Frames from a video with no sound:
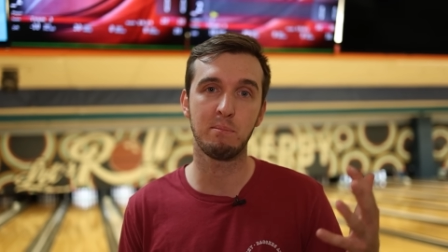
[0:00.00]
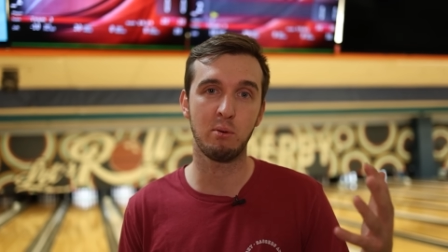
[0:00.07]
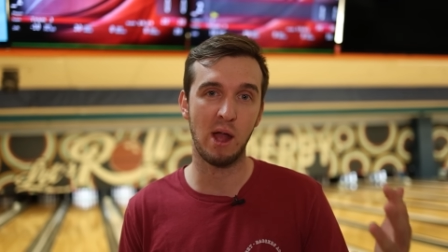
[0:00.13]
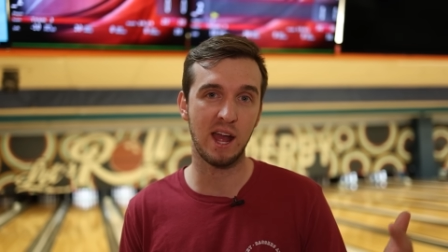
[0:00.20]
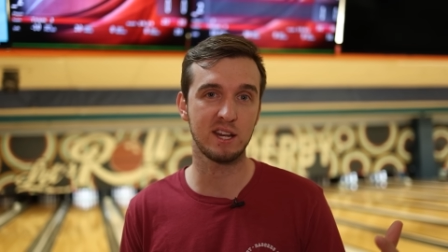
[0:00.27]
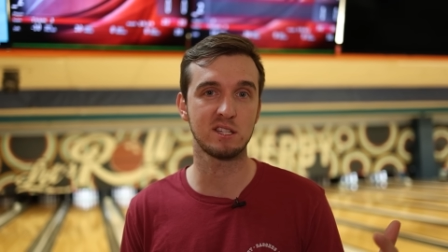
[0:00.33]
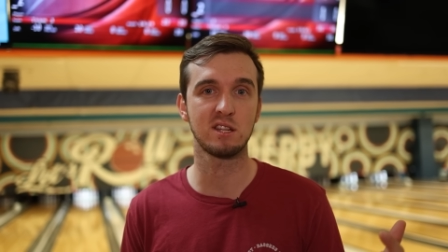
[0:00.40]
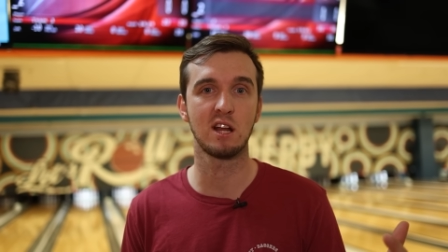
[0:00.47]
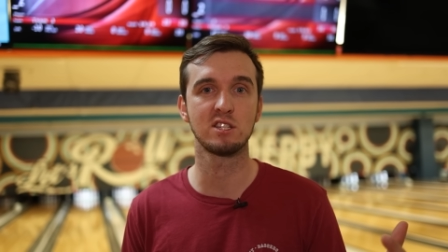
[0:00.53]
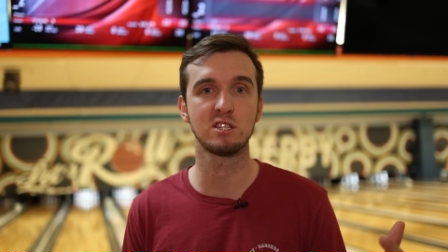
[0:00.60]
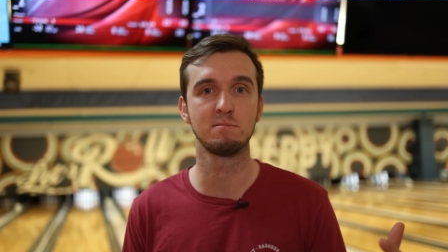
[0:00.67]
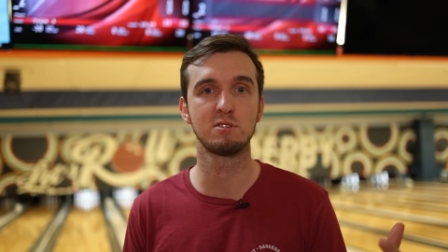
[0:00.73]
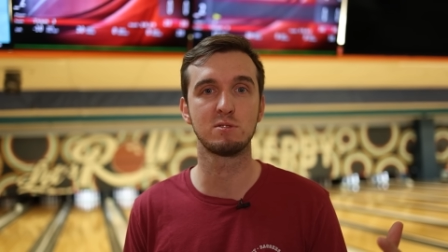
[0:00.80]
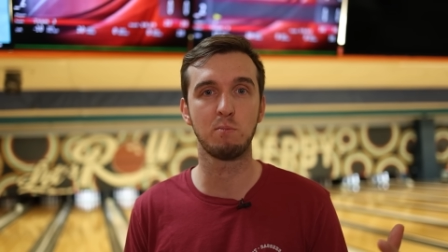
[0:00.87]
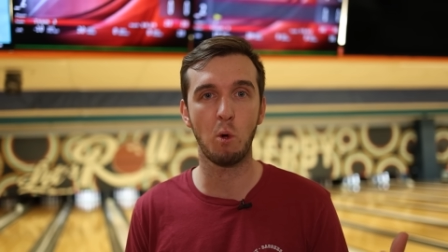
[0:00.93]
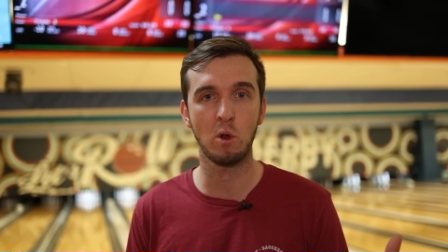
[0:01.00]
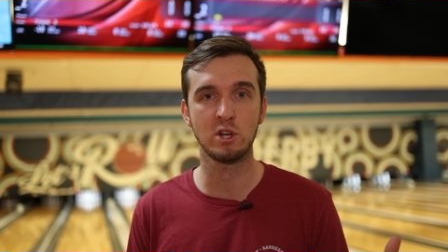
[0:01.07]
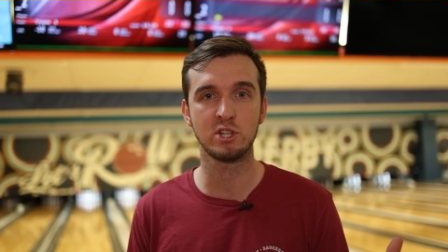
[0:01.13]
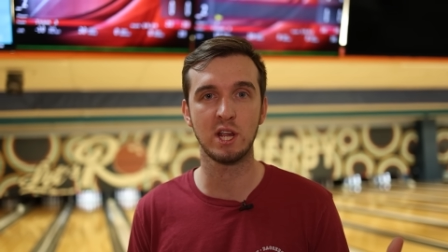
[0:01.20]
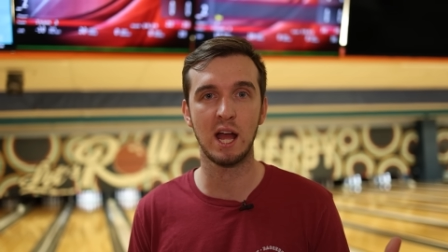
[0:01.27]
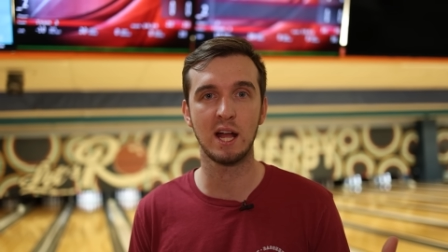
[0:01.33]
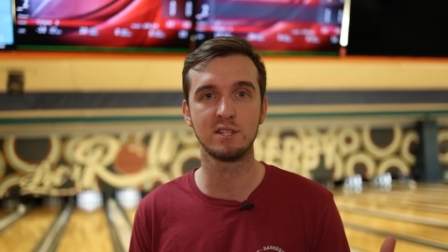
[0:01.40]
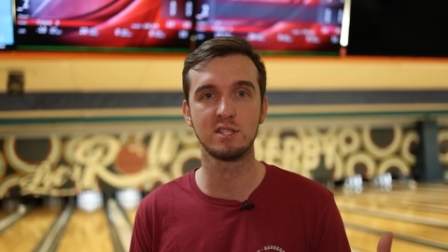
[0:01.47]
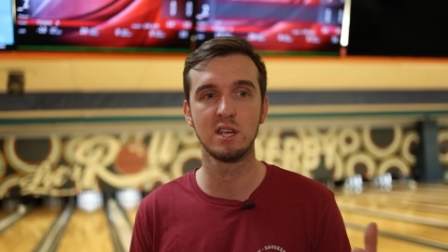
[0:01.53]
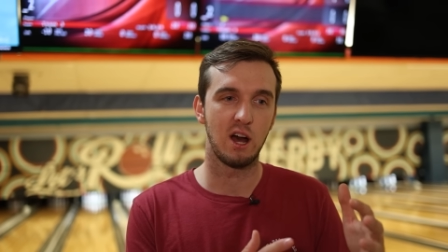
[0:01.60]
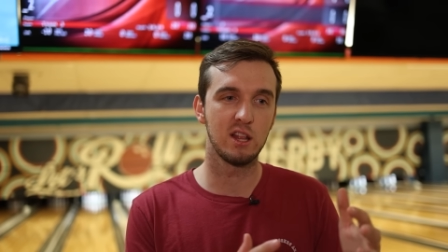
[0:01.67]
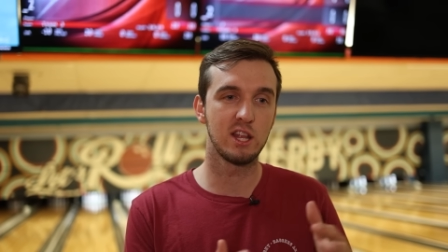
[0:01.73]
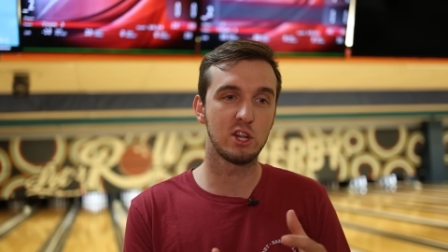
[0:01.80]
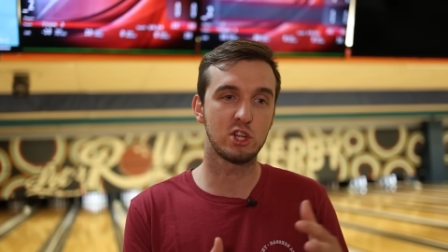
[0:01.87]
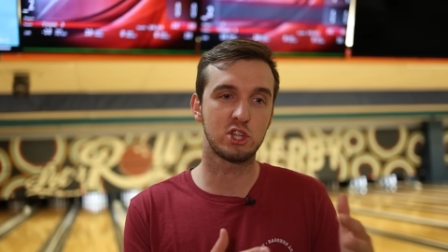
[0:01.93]
practice on some sport shots, a
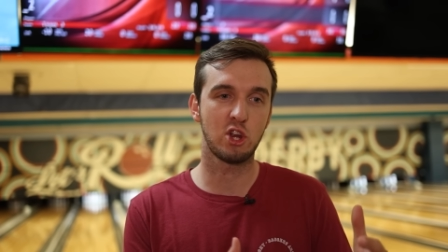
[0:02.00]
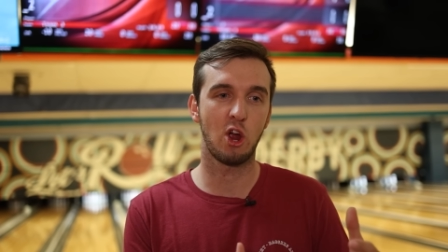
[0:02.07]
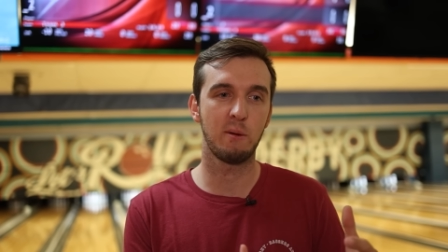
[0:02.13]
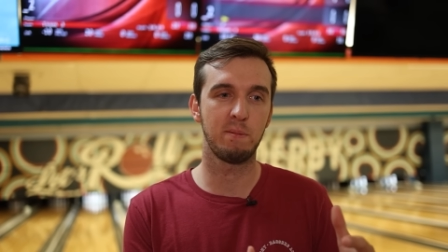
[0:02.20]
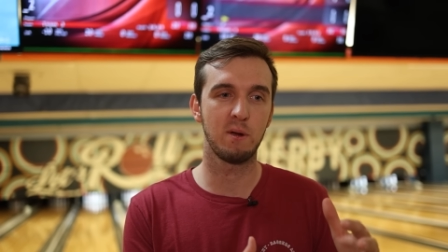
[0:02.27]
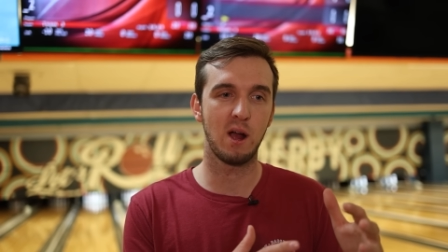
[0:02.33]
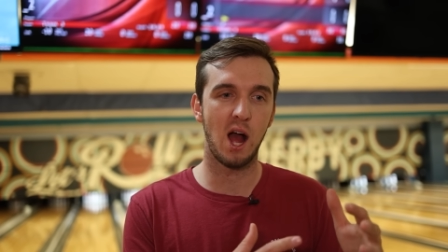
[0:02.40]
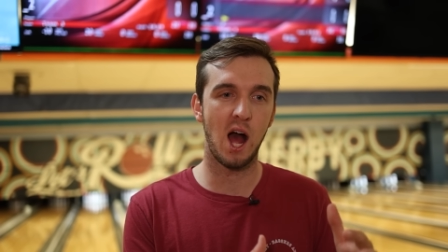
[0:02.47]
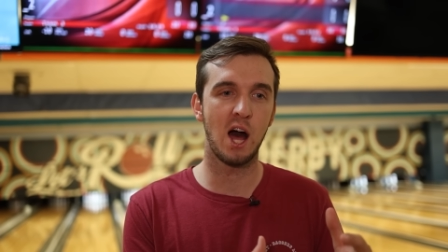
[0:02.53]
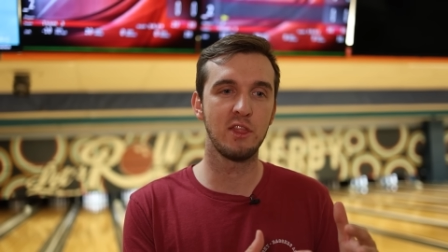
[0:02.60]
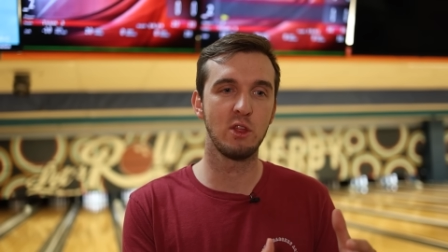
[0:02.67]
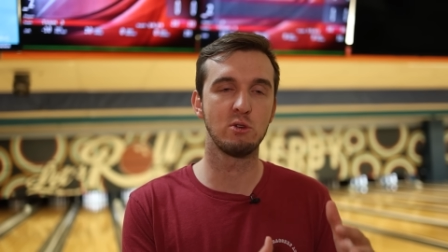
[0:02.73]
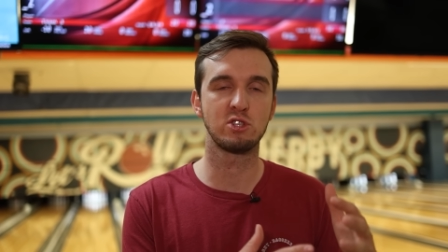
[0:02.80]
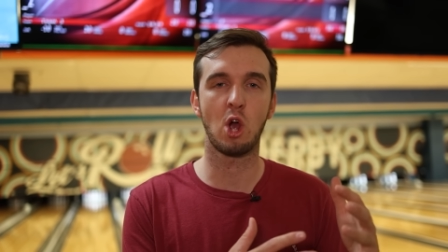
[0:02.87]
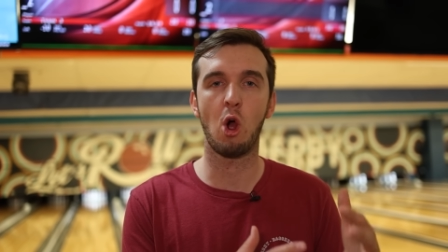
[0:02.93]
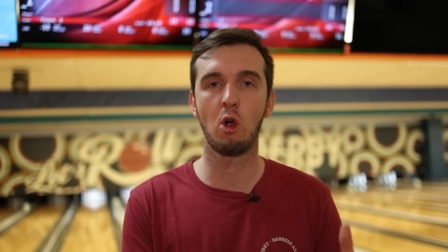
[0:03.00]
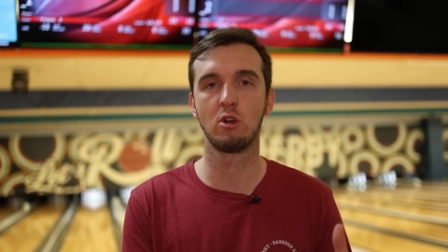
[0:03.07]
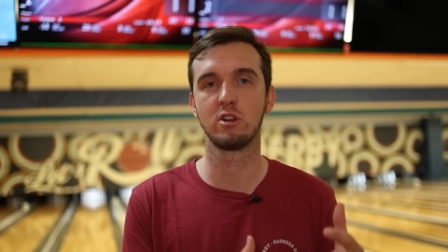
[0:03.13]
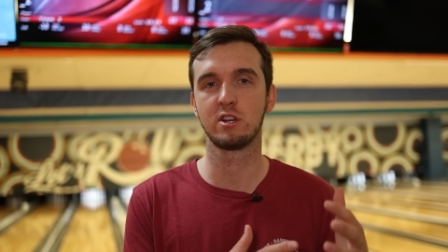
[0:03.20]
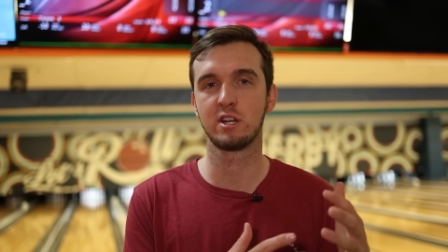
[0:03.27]
little sharper on those harder